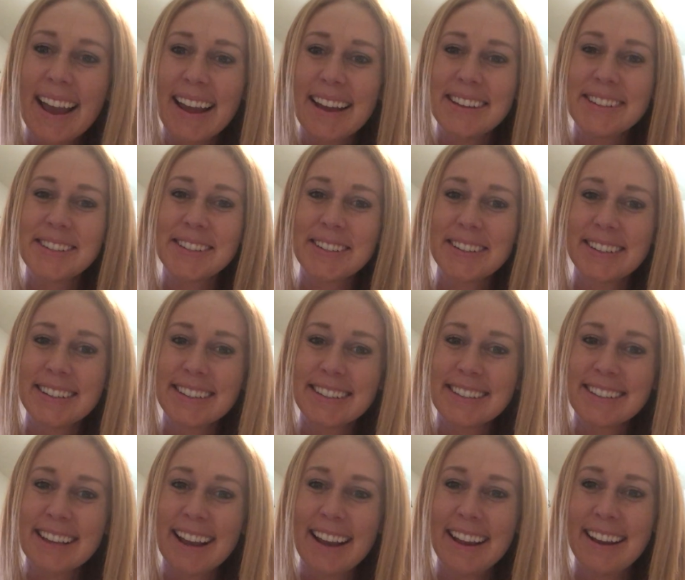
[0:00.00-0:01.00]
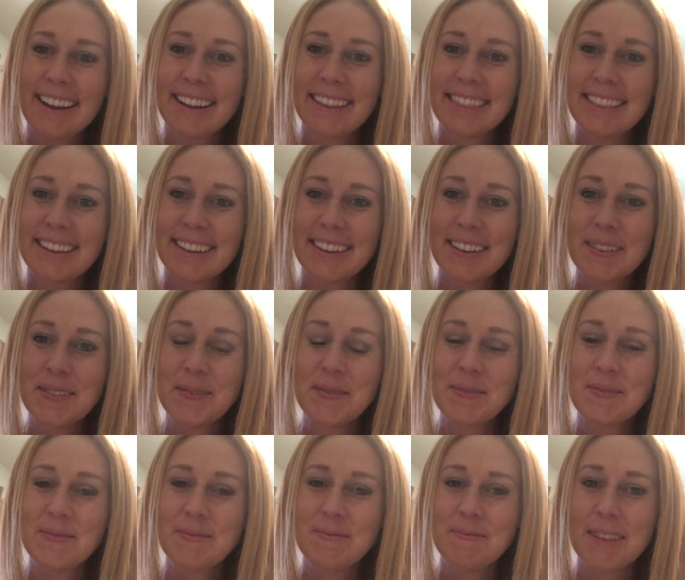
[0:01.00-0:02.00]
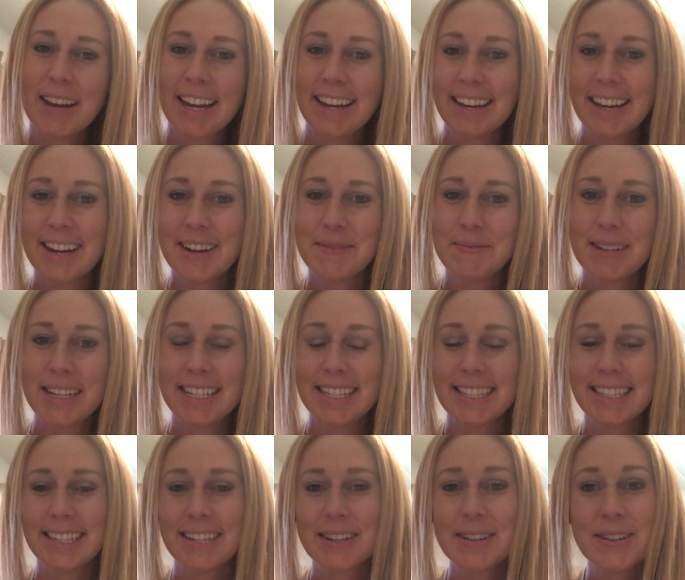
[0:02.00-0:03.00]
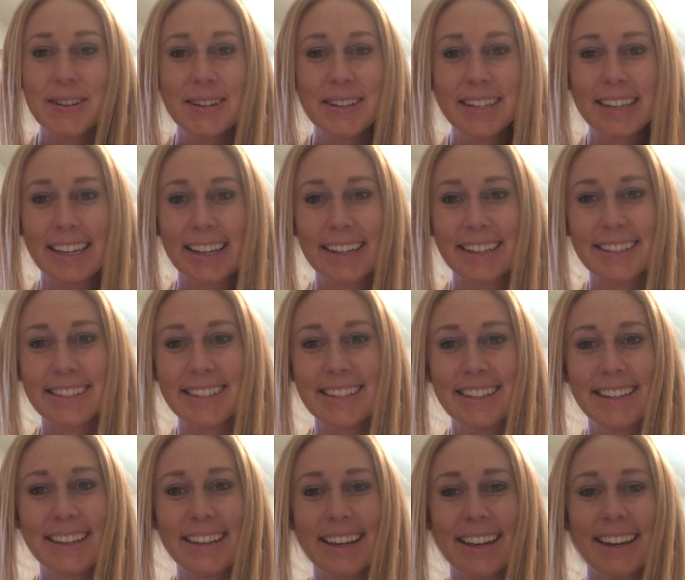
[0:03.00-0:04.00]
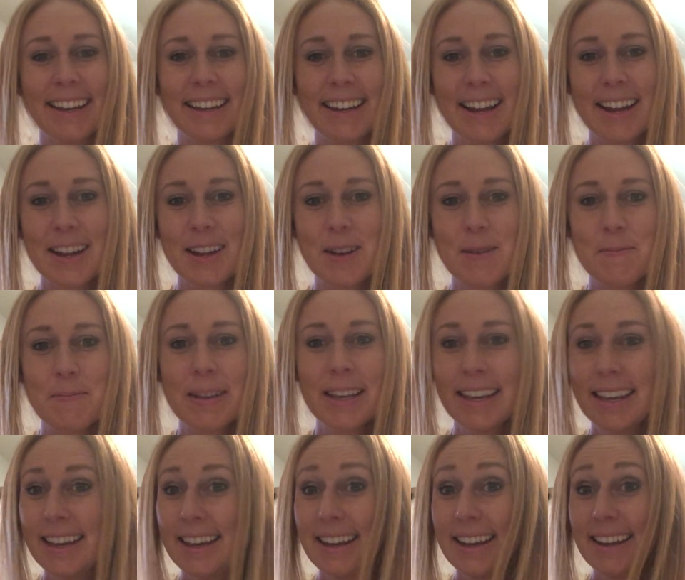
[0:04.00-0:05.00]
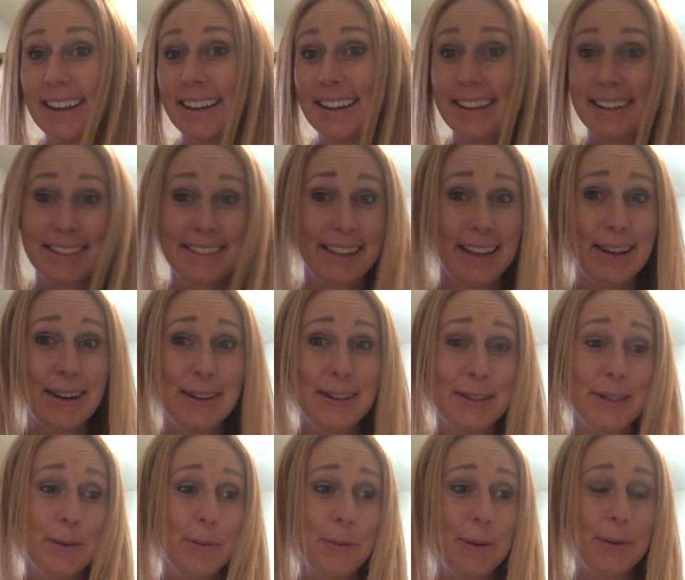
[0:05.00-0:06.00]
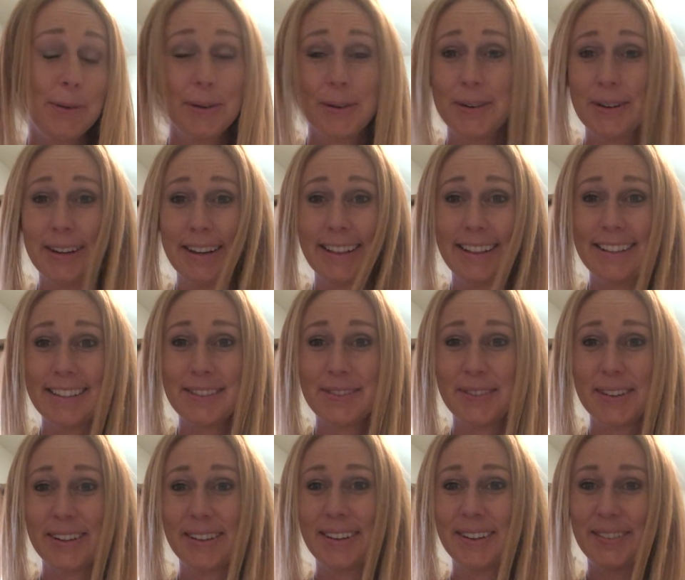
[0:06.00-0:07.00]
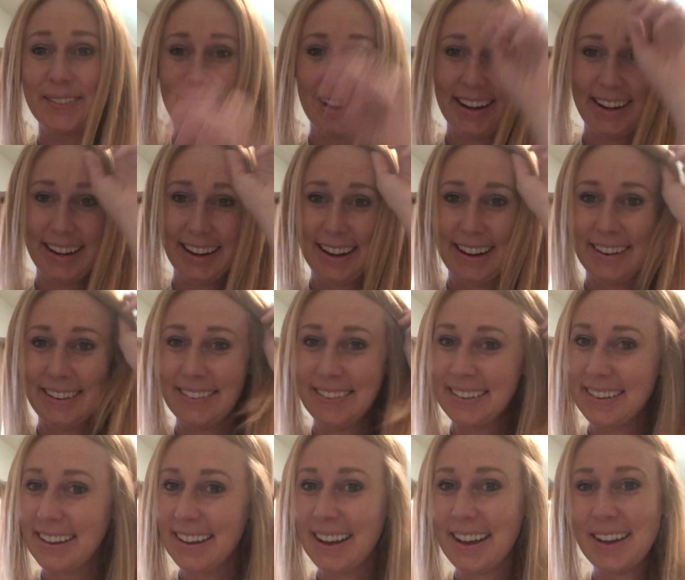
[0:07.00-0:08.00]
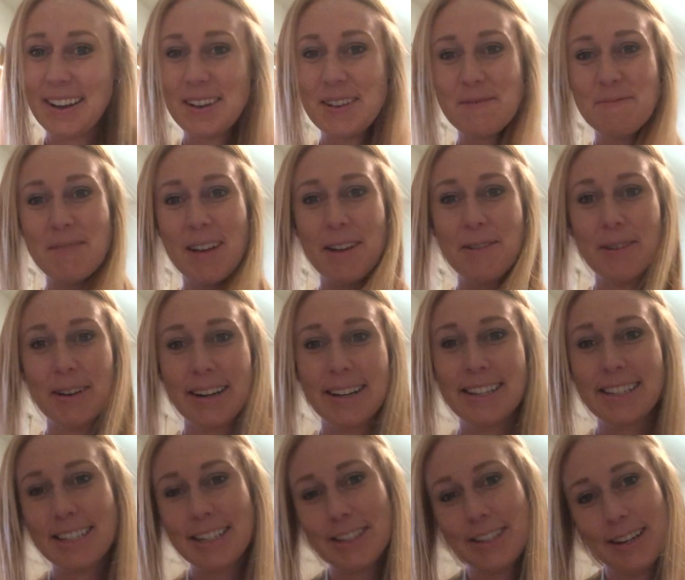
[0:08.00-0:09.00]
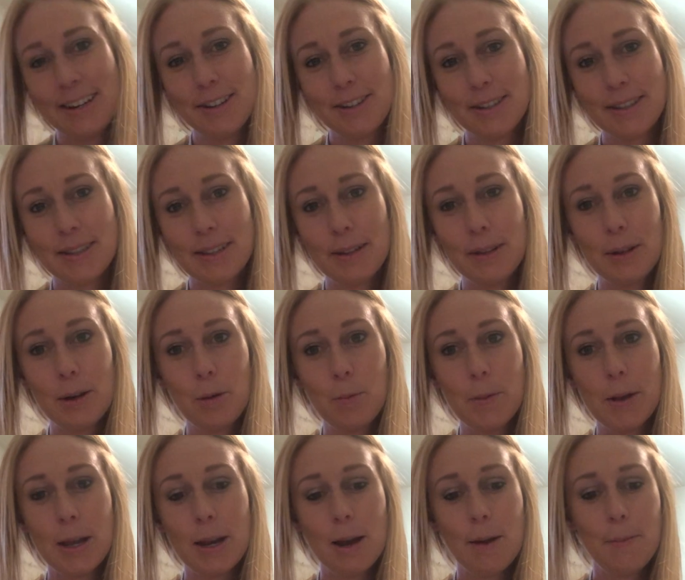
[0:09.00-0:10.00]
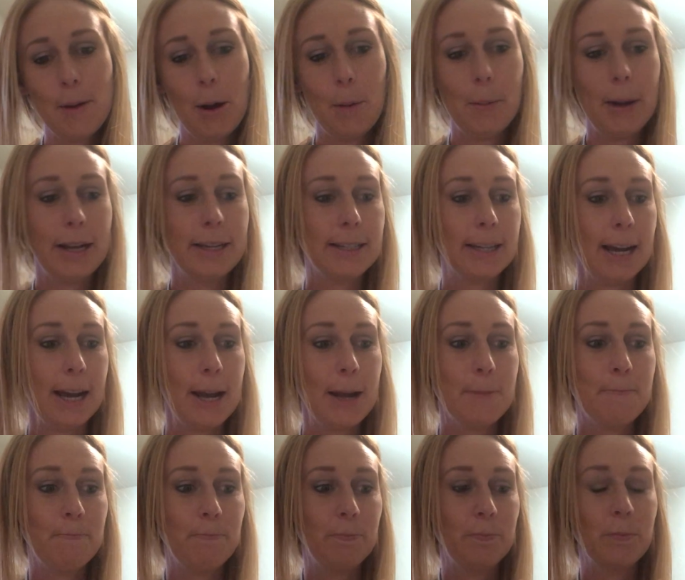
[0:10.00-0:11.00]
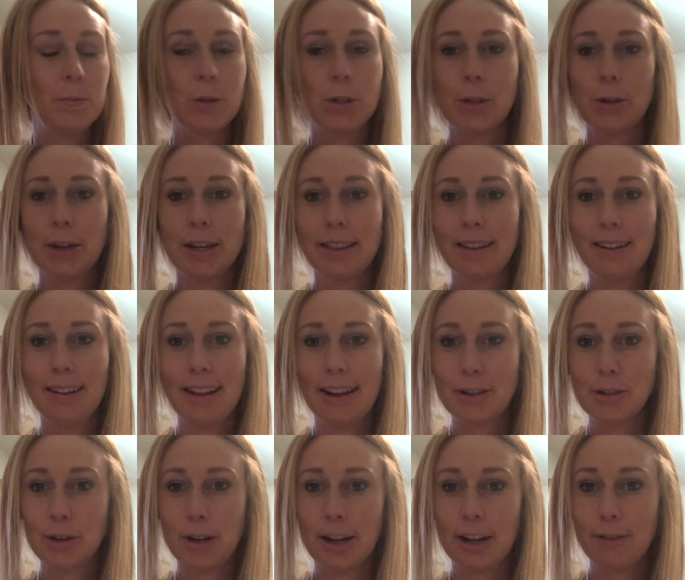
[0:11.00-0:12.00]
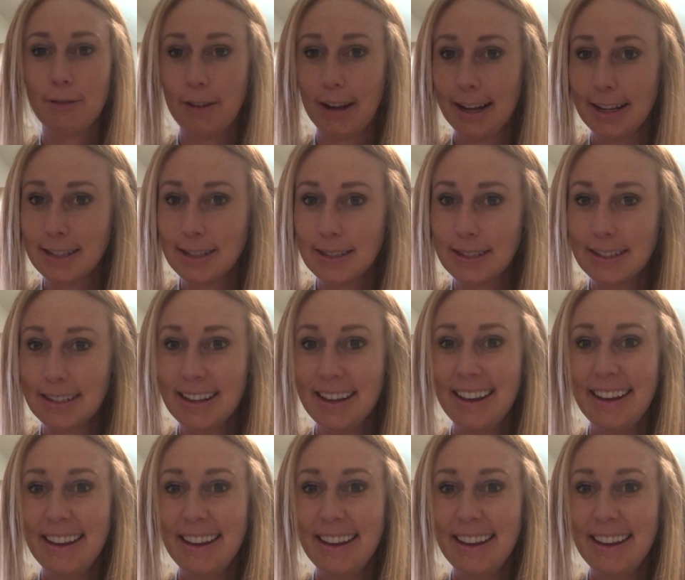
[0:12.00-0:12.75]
Hi Church, hi Anthem. My name is Nicole Canty and I am excited to be recording this for you right now. I wanted to share just a little bit about my time during the electronic fast